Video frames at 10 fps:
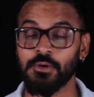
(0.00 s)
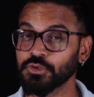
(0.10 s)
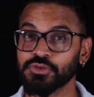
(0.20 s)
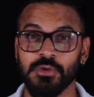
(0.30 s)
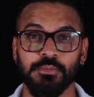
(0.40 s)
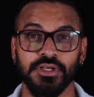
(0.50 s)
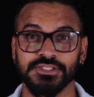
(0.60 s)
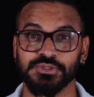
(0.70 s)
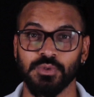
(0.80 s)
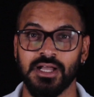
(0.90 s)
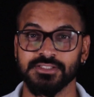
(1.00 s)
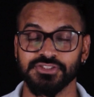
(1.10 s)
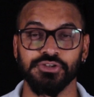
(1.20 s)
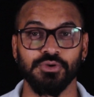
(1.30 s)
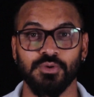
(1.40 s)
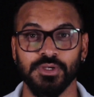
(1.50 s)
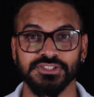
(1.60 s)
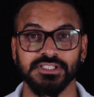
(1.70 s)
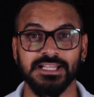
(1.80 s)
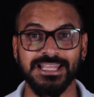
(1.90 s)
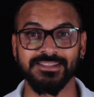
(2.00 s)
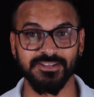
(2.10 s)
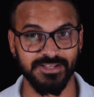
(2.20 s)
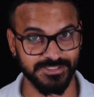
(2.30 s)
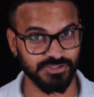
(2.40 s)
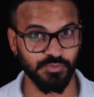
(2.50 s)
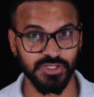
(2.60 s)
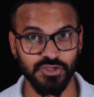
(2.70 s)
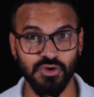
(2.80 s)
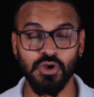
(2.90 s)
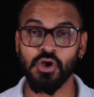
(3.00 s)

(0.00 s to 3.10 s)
I will do my best to answer your question in the next video,